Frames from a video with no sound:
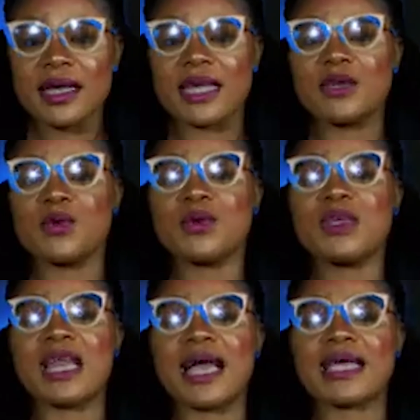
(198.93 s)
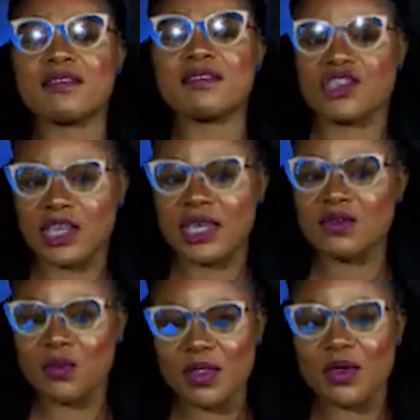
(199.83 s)
and we would like to share
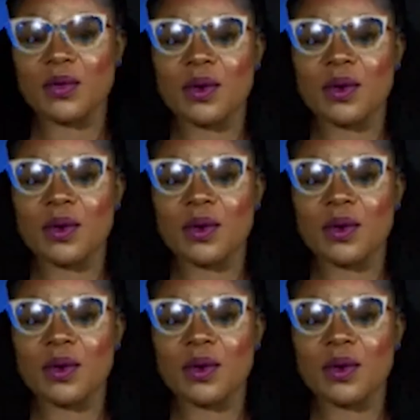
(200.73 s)
it with you